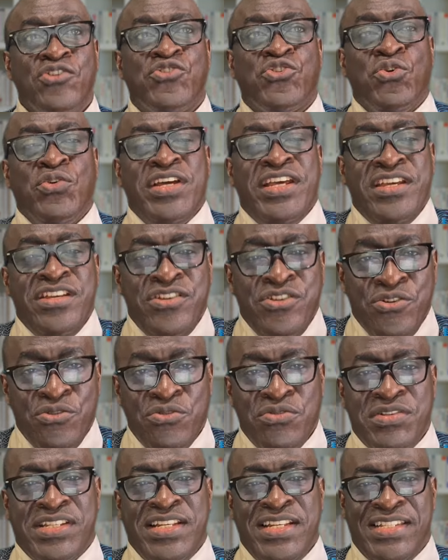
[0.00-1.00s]
So he
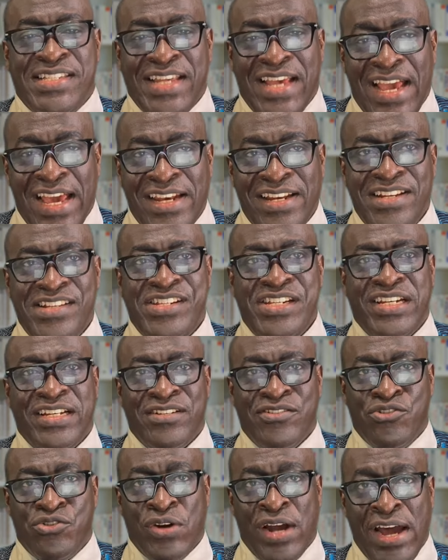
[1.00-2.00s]
used his energy
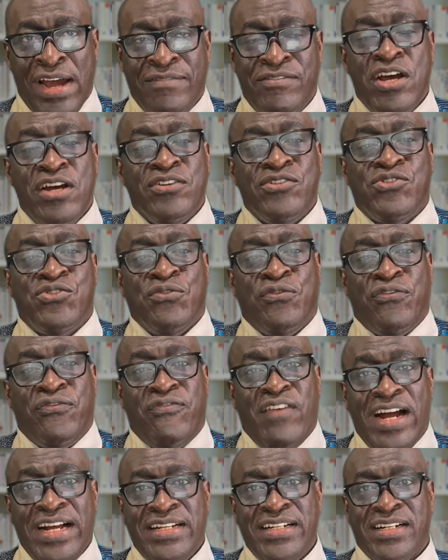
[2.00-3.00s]
and drive to
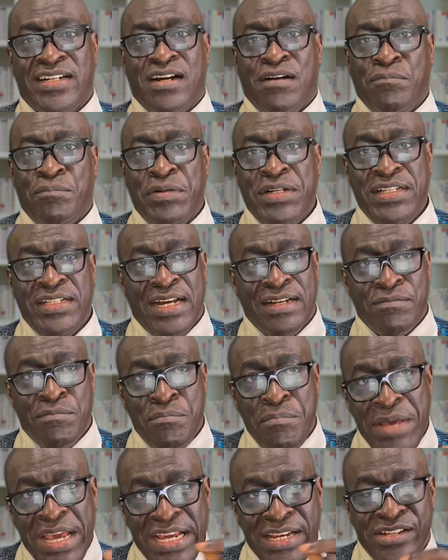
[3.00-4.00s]
find a company
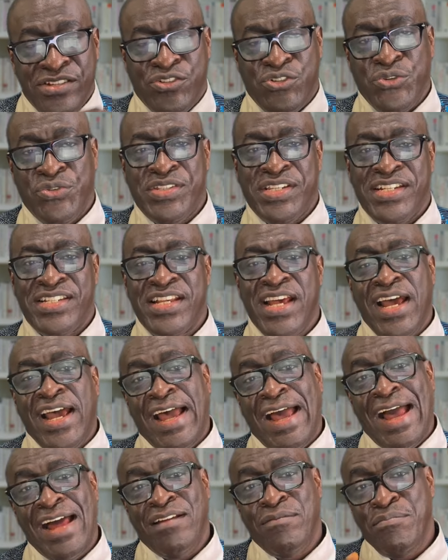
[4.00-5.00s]
that made juices
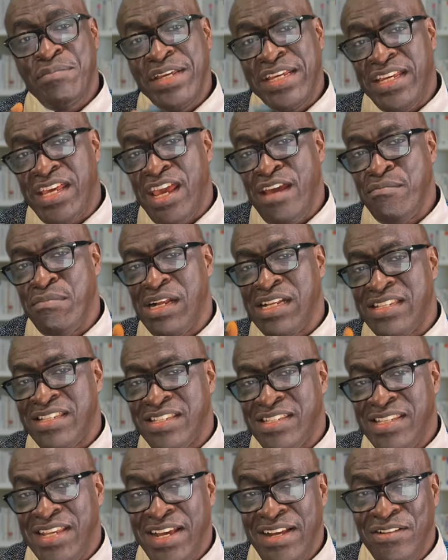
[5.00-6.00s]
and became a
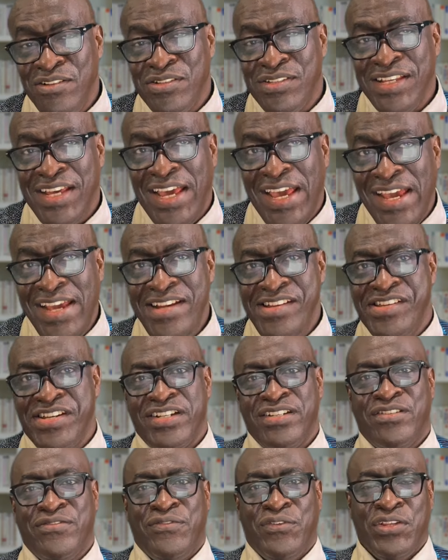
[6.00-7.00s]
sales
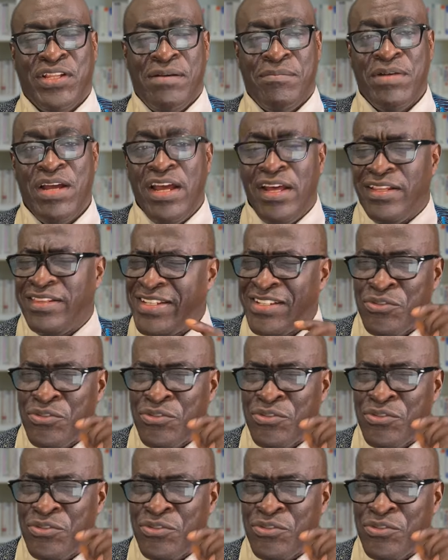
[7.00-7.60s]
agent for them.